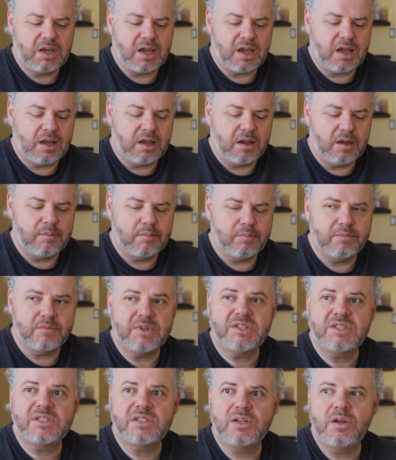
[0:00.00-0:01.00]

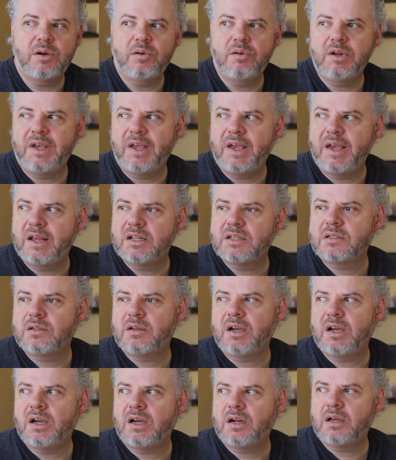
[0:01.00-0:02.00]
It snowed again, so
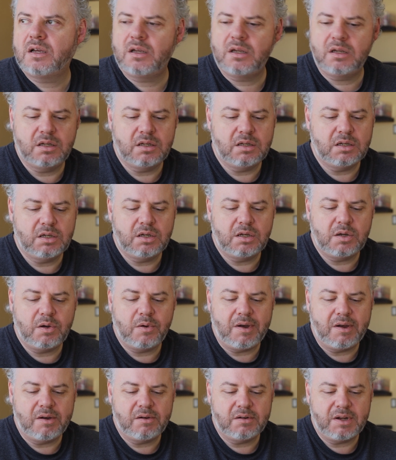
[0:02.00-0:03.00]
I gotta
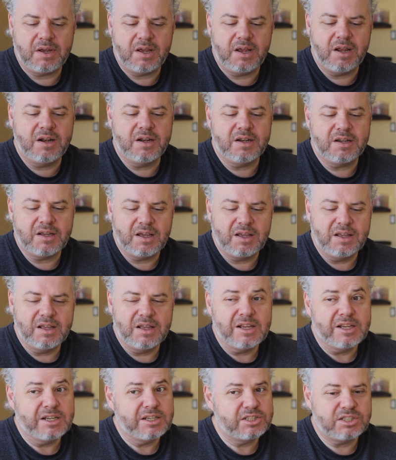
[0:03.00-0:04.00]
go out and
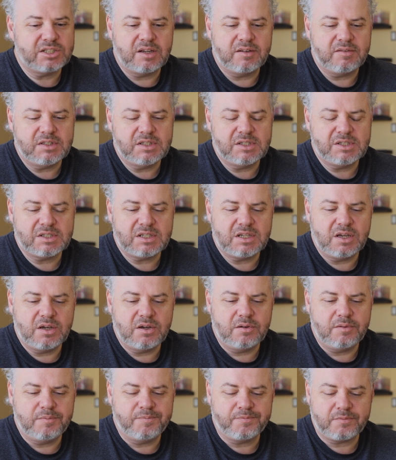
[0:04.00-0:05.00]
shovel the
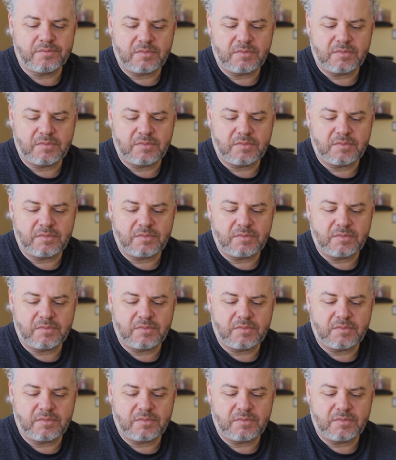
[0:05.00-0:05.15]
snow.